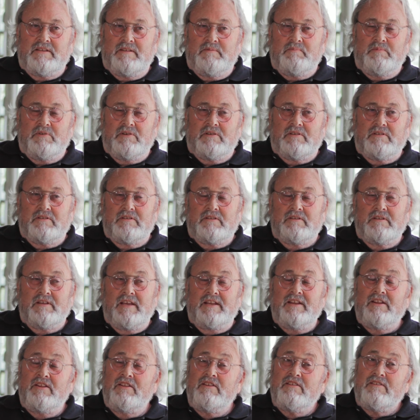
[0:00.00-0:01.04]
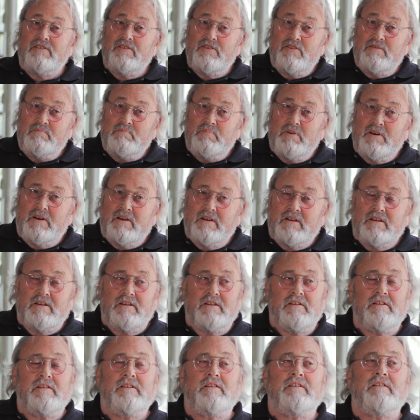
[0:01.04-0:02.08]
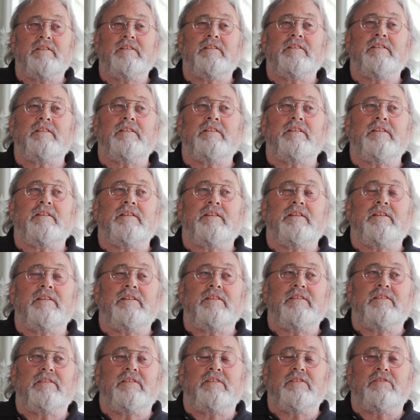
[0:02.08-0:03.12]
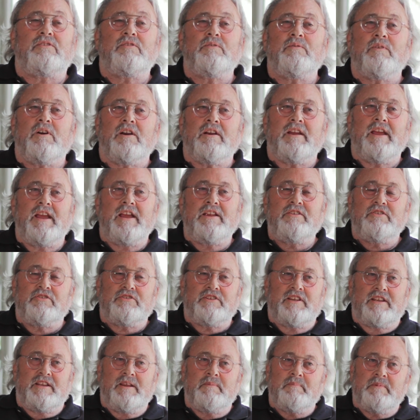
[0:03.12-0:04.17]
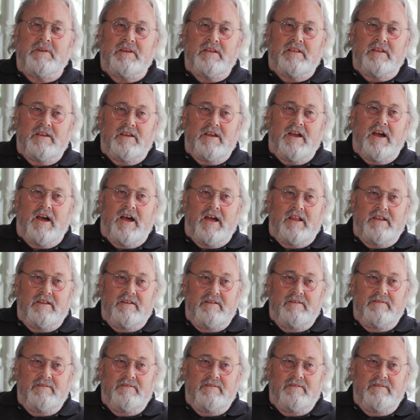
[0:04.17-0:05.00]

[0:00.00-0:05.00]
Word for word: of the books. And in the third book, the two archangels end up killing God.